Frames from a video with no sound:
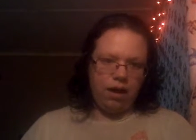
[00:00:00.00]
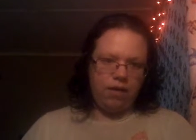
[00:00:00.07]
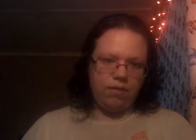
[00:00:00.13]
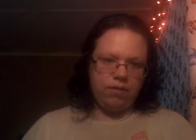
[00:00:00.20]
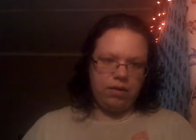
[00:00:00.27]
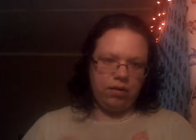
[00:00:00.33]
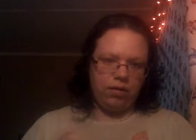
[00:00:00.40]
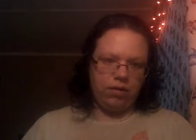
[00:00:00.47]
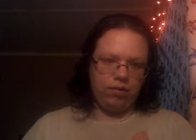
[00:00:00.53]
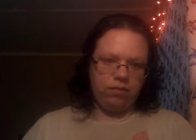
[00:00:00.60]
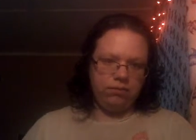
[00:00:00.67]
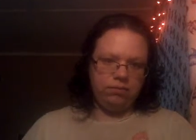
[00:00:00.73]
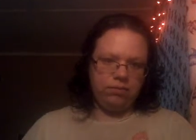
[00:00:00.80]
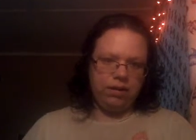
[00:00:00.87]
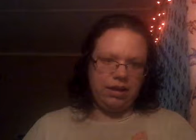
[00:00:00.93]
of it
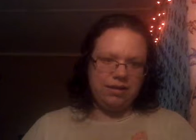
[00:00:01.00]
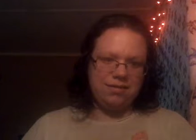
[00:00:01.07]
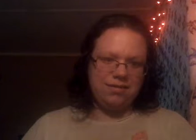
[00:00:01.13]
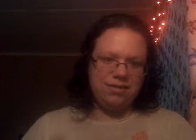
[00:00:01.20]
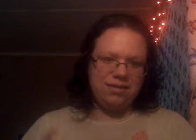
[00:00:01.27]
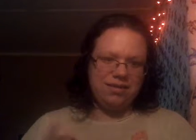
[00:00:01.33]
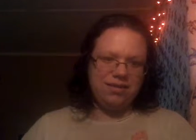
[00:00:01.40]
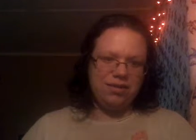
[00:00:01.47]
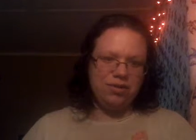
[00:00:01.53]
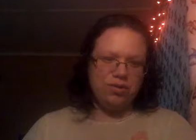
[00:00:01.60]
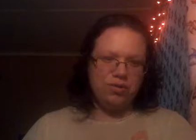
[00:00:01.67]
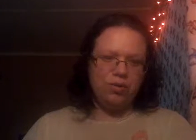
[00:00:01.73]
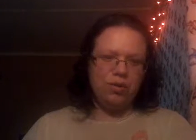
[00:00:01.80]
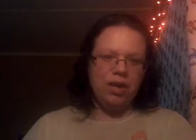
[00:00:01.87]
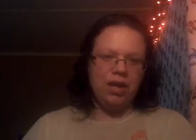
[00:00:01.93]
all. Like
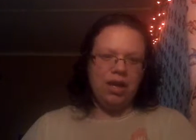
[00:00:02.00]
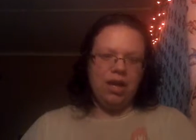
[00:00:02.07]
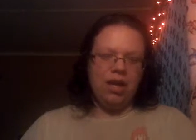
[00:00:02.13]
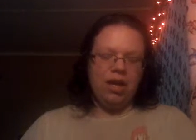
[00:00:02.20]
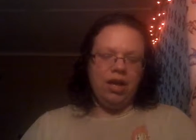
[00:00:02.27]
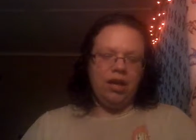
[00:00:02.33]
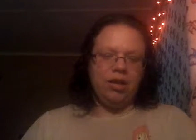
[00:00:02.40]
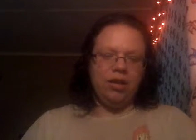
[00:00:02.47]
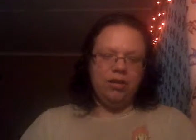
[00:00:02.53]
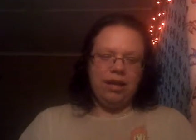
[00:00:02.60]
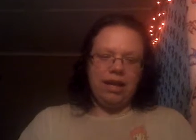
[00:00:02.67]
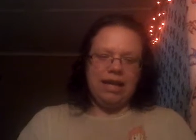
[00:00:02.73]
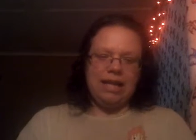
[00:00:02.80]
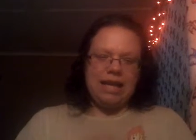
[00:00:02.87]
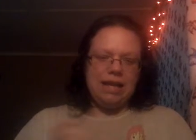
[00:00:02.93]
you're
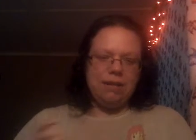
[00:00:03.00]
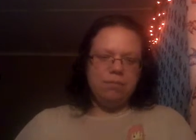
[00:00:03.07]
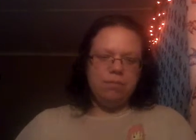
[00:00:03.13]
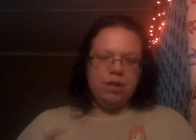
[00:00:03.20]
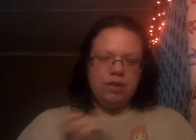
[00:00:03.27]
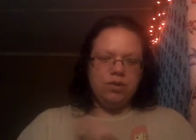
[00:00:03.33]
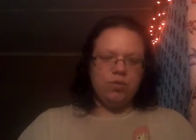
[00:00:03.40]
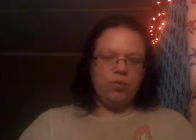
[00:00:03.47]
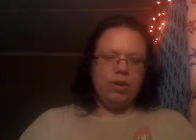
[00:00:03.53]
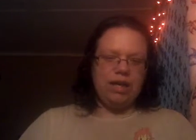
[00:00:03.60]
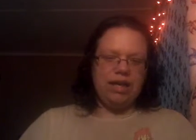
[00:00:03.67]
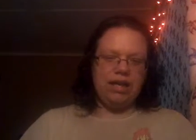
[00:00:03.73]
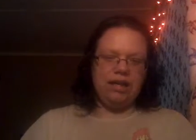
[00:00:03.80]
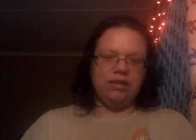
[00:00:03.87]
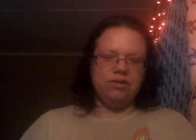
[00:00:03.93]
like in
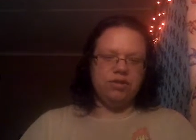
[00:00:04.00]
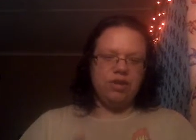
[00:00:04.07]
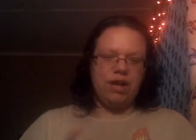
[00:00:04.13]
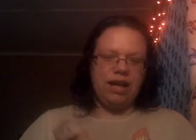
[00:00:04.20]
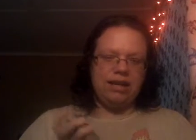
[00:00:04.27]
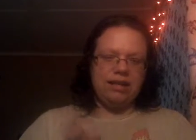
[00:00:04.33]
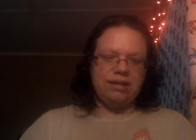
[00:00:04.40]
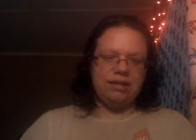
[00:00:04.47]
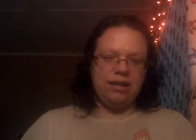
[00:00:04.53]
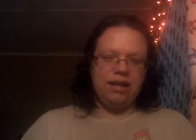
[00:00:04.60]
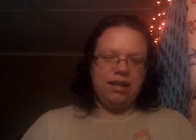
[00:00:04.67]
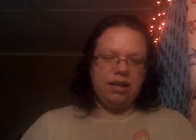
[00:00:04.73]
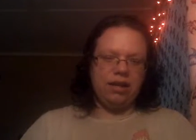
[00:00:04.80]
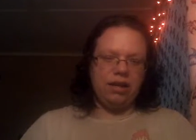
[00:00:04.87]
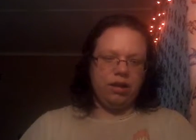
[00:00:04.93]
between trying to
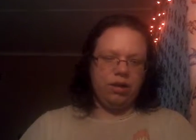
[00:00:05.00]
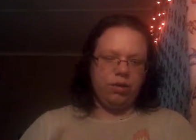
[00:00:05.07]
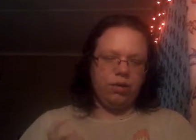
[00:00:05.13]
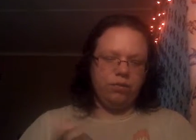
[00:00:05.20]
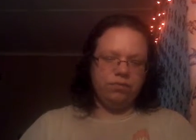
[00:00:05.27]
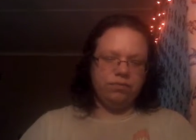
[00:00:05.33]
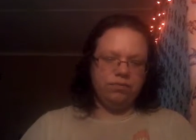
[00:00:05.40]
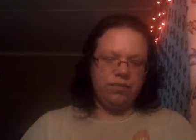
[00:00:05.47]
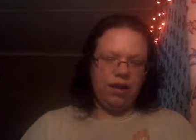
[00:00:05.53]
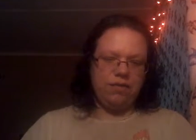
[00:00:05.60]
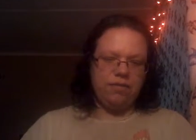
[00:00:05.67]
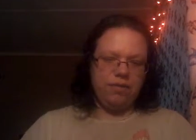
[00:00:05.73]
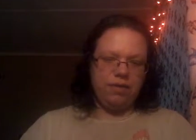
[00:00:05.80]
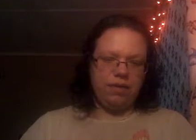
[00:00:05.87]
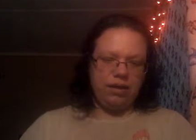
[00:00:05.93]
let it go, I
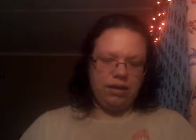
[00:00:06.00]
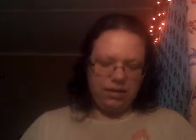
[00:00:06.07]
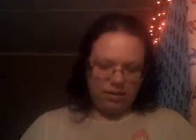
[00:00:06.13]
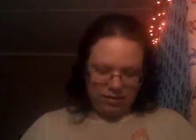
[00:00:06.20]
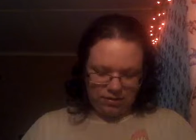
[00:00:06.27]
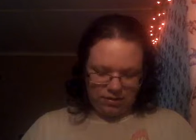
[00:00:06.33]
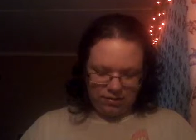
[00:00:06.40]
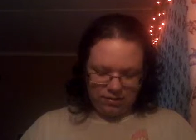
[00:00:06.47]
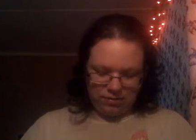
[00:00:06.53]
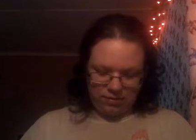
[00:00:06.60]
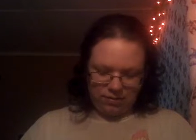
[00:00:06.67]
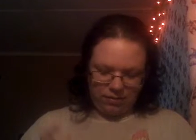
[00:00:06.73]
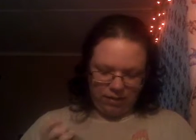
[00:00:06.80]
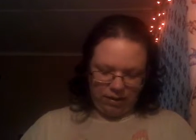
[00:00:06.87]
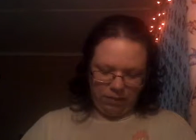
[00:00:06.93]
feel like.
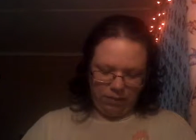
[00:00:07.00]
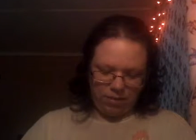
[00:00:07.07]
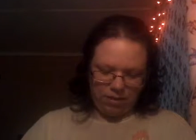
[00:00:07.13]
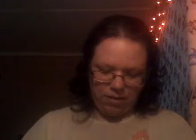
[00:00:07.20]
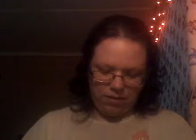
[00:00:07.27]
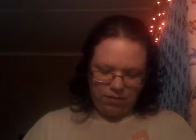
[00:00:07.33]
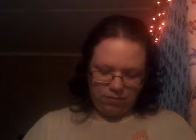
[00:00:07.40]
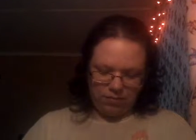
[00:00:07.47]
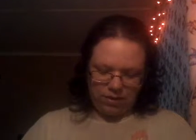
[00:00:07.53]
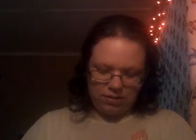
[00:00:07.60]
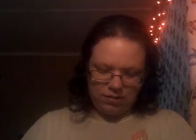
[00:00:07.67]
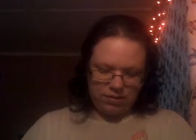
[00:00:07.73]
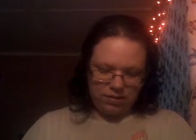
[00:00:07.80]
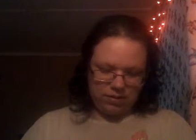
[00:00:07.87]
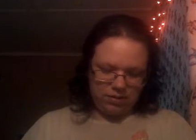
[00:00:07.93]
All right, what other
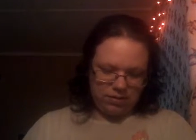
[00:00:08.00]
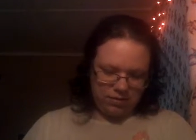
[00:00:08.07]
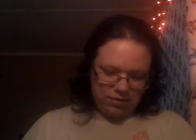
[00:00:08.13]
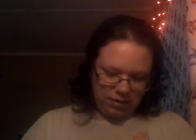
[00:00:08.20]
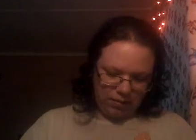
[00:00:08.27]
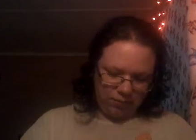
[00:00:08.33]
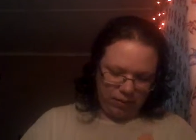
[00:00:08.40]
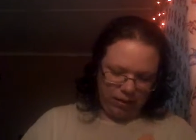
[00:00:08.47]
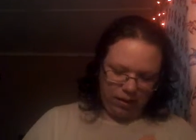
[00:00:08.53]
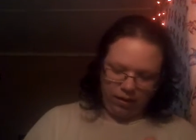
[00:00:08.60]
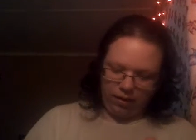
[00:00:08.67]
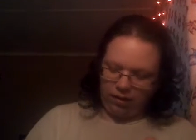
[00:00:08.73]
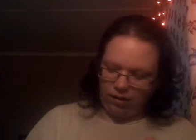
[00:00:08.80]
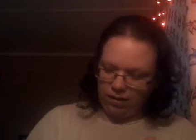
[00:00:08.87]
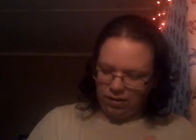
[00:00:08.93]
messages coming
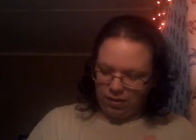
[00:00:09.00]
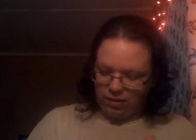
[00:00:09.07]
in?